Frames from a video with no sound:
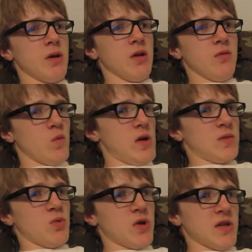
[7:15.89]
but
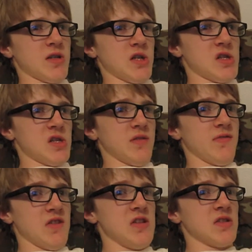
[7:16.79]
Westbrook is just going to
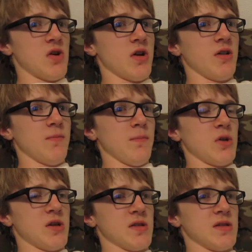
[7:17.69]
feast on it
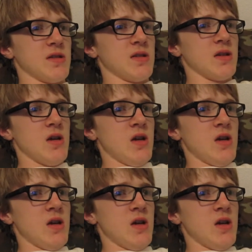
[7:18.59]
because